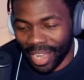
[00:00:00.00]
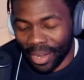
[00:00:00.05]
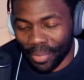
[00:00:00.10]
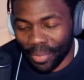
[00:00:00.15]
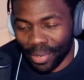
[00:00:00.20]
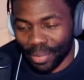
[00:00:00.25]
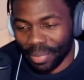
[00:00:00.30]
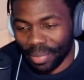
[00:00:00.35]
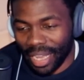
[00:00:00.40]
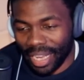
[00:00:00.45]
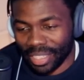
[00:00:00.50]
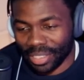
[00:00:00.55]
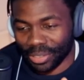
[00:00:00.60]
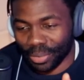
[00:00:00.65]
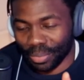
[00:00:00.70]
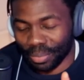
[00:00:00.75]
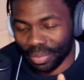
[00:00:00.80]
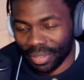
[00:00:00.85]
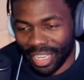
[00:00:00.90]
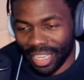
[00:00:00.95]
I went back
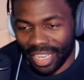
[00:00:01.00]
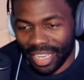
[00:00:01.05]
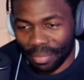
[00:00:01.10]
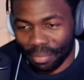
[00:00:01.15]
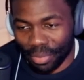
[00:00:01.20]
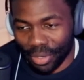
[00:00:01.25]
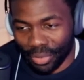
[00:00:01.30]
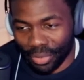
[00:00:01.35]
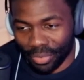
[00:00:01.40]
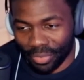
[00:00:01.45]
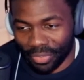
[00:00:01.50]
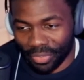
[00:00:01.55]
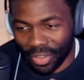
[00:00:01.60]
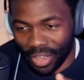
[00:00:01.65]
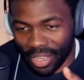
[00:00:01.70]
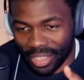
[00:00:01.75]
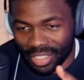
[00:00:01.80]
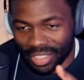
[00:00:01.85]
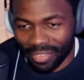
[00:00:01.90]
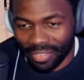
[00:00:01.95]
to play both
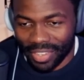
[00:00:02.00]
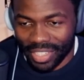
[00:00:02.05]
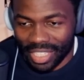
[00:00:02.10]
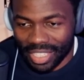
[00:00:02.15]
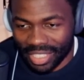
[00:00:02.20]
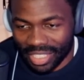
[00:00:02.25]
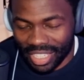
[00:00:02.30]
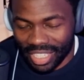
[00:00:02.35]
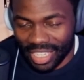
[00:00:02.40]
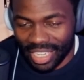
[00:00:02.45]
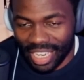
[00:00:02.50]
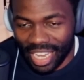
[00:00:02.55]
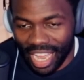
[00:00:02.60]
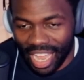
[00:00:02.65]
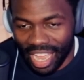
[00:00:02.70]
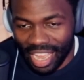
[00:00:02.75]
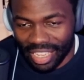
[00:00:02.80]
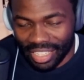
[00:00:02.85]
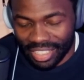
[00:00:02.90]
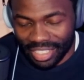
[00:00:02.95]
uh, Divinity
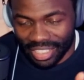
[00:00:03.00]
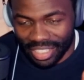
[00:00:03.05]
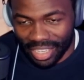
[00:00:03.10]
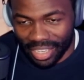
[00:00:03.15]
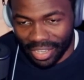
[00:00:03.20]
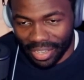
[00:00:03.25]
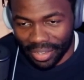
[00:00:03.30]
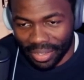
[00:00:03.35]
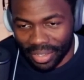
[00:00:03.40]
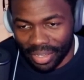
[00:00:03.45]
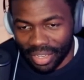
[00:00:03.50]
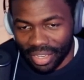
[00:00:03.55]
and uh,